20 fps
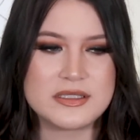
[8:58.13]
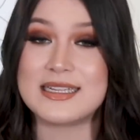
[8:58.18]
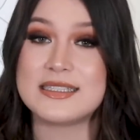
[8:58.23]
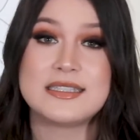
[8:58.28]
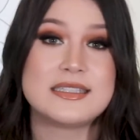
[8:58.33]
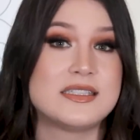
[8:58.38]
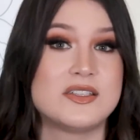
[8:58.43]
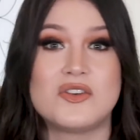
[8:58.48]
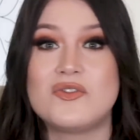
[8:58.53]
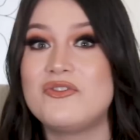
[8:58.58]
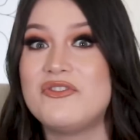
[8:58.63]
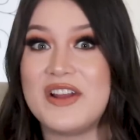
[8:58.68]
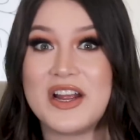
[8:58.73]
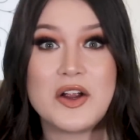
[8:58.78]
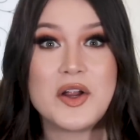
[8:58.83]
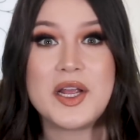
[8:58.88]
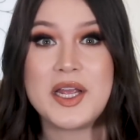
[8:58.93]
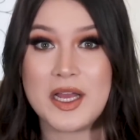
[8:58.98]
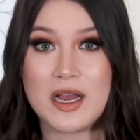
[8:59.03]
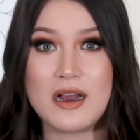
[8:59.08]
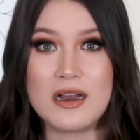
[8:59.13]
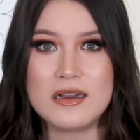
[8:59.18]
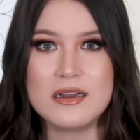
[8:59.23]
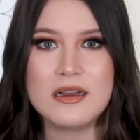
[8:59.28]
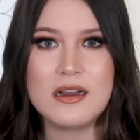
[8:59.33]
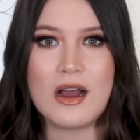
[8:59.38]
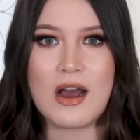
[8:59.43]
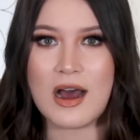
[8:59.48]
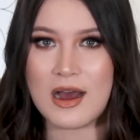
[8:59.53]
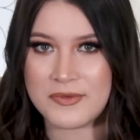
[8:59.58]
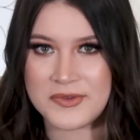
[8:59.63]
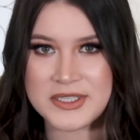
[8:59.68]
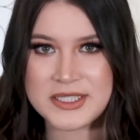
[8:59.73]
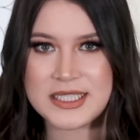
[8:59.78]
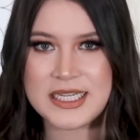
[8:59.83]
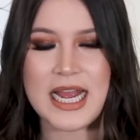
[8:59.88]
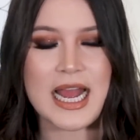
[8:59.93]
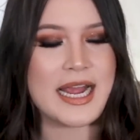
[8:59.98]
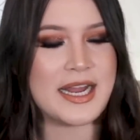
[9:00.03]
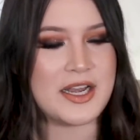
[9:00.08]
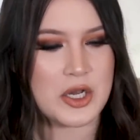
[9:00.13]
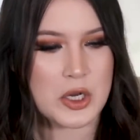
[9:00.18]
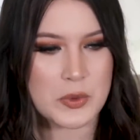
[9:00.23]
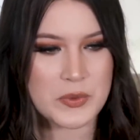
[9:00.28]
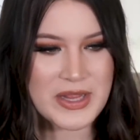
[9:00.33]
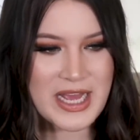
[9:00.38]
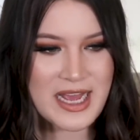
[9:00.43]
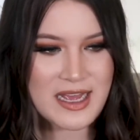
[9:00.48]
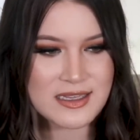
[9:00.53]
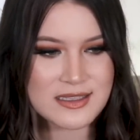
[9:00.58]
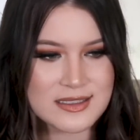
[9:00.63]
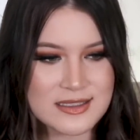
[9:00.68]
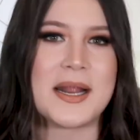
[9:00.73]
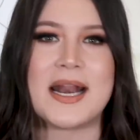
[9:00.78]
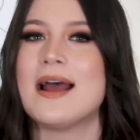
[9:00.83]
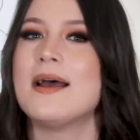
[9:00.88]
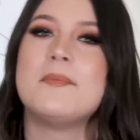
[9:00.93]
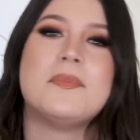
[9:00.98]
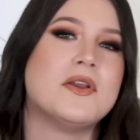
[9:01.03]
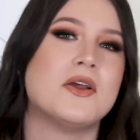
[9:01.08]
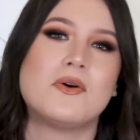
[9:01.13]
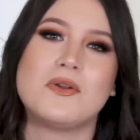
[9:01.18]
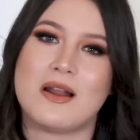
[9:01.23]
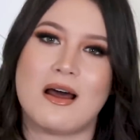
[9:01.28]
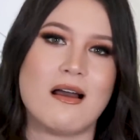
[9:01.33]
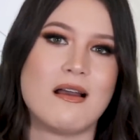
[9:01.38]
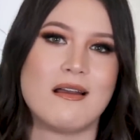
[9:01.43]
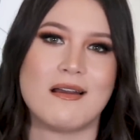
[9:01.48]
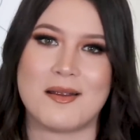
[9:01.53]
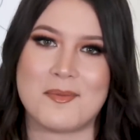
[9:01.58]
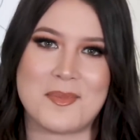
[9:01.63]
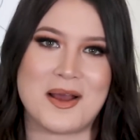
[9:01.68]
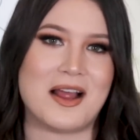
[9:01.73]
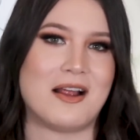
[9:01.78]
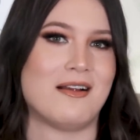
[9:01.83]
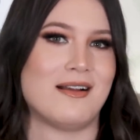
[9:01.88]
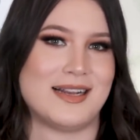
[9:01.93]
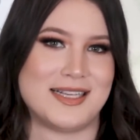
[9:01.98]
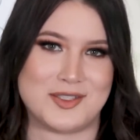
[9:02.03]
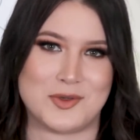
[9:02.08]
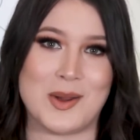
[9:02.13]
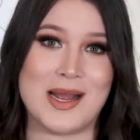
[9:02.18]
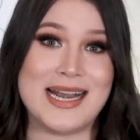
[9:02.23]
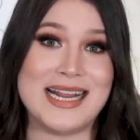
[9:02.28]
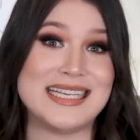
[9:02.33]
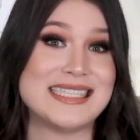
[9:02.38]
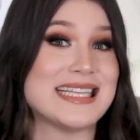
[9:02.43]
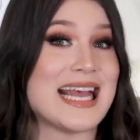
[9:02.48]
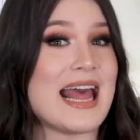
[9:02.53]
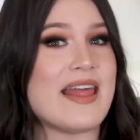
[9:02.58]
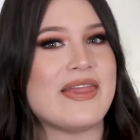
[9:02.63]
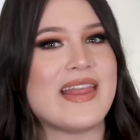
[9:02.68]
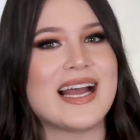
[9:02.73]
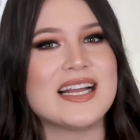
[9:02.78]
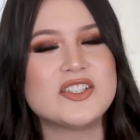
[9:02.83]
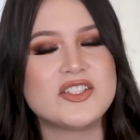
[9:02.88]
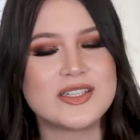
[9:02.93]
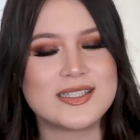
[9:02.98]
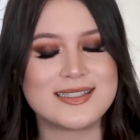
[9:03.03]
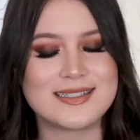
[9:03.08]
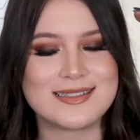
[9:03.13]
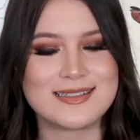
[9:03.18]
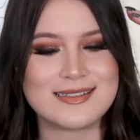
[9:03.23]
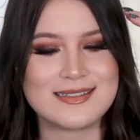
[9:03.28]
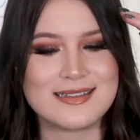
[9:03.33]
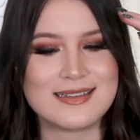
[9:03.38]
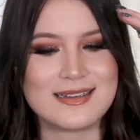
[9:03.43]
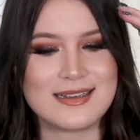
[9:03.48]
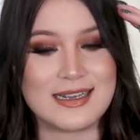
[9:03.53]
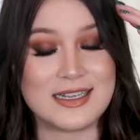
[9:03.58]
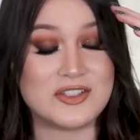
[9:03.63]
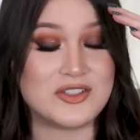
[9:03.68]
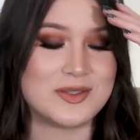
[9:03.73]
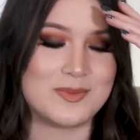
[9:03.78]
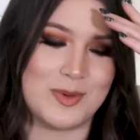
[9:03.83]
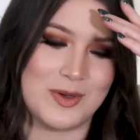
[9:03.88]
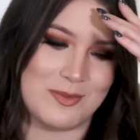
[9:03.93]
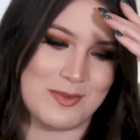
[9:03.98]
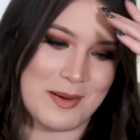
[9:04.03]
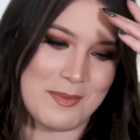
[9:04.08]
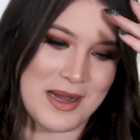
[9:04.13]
That's still very young. Obviously, I know that, but I'm no longer in my early 20s. And it just blew my